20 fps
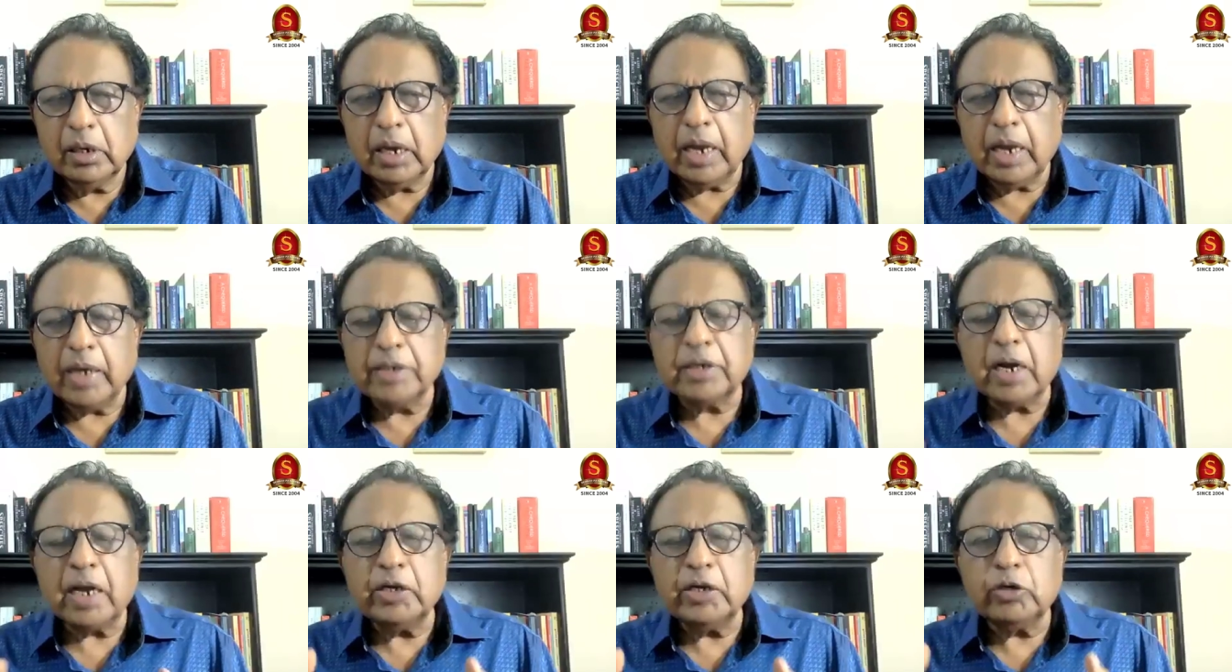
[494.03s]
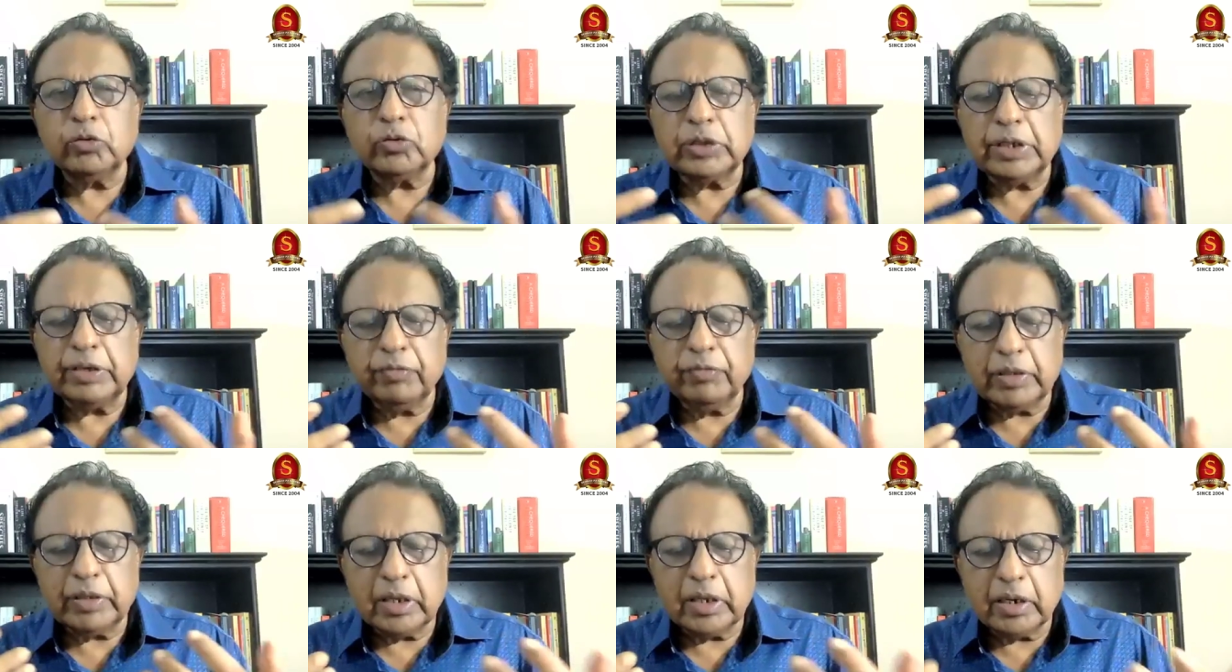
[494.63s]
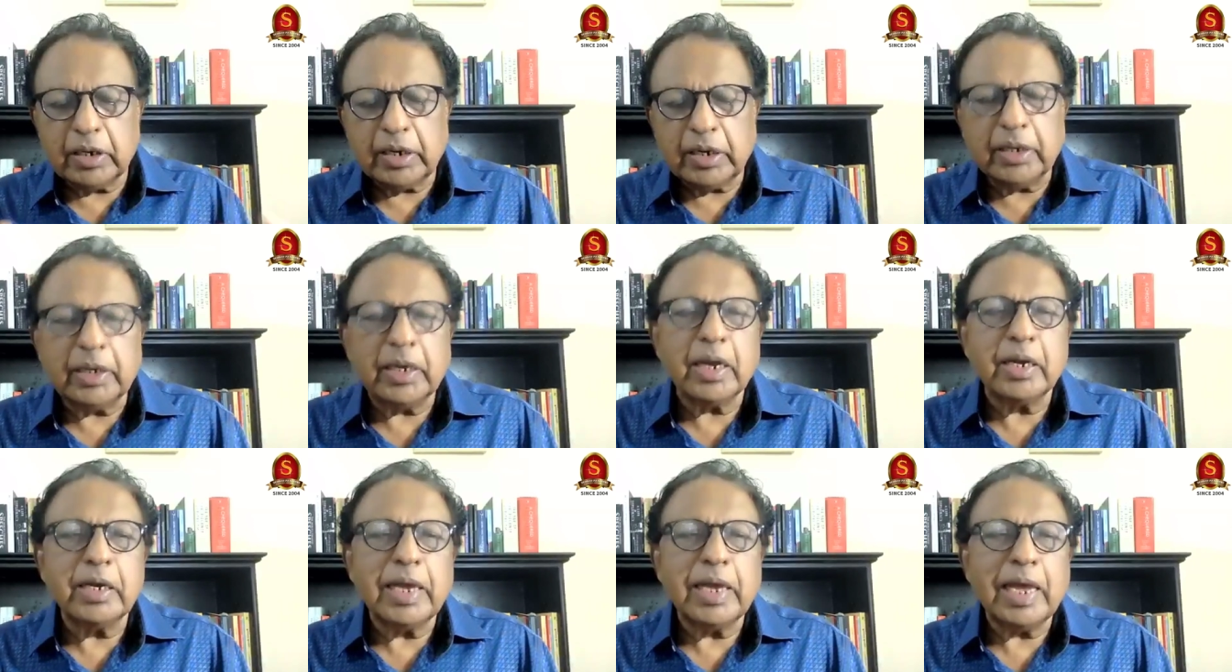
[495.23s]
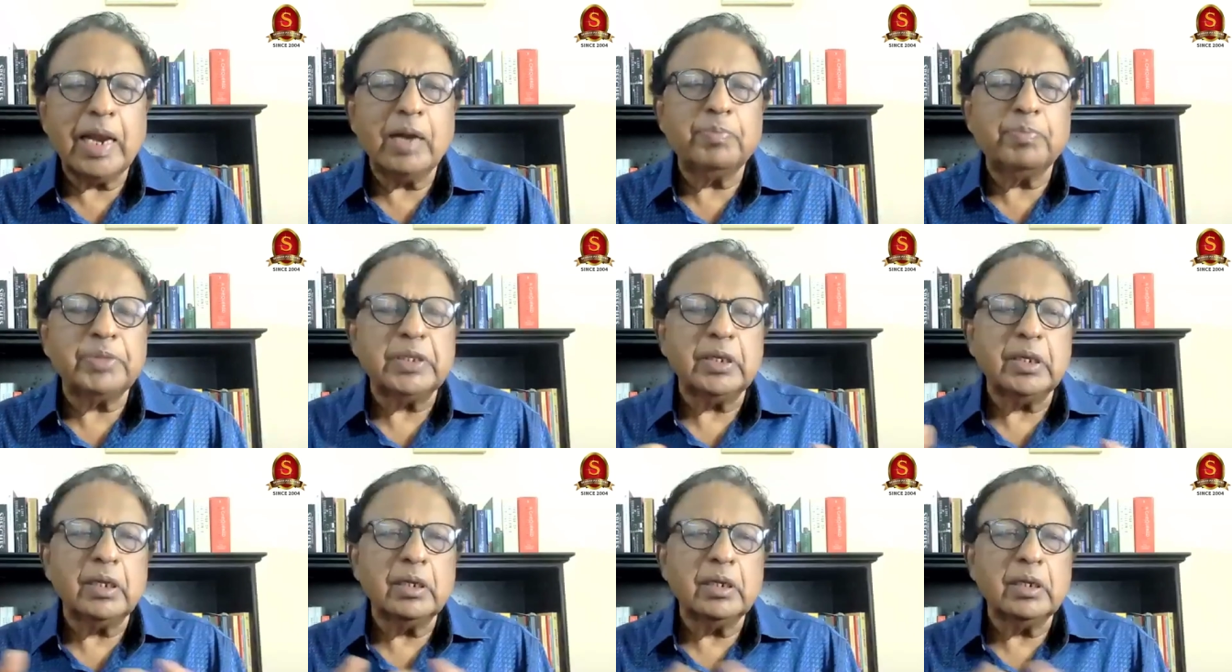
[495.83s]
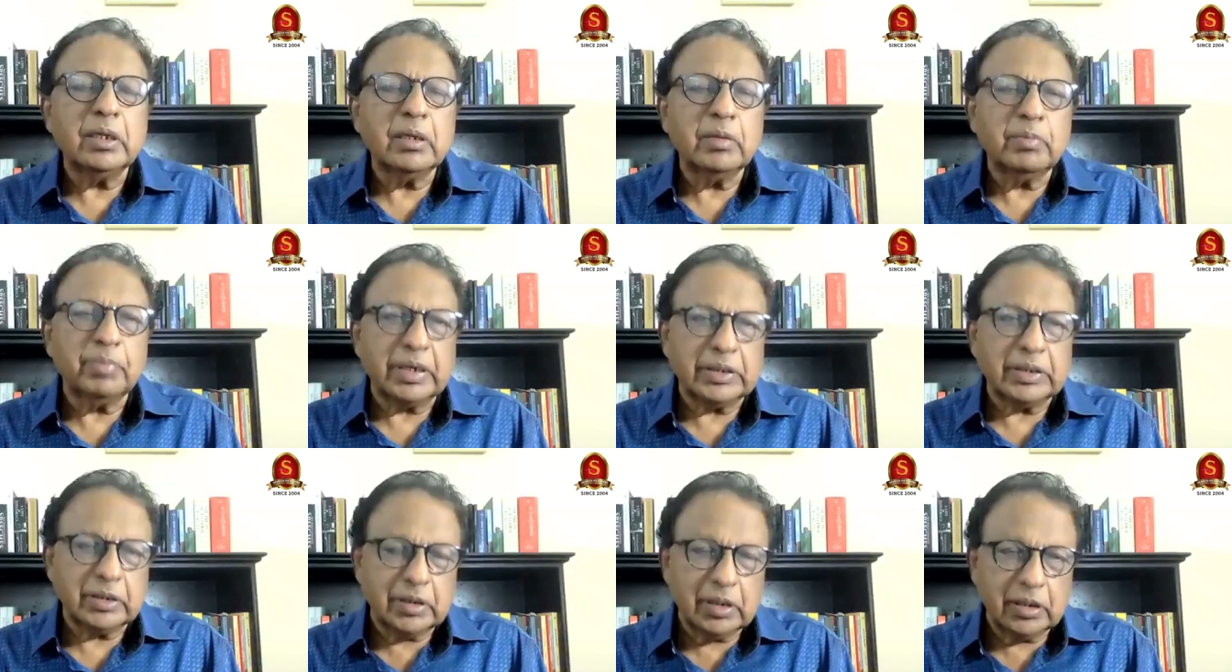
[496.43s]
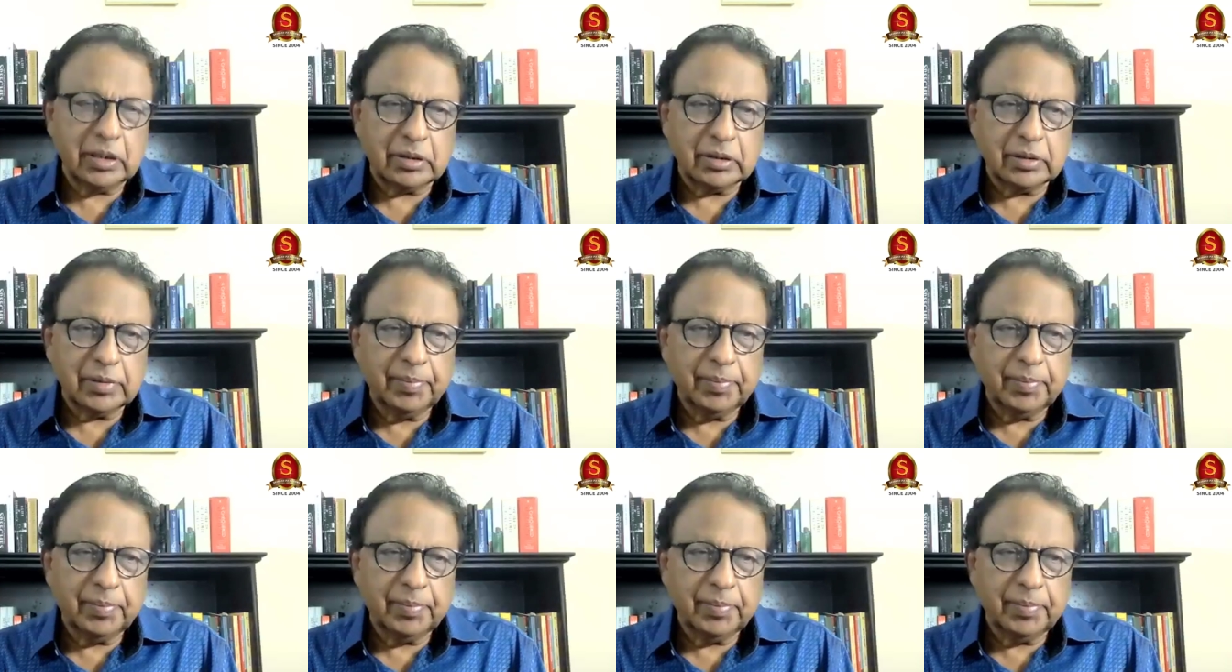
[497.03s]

and try to see whether he can help the president.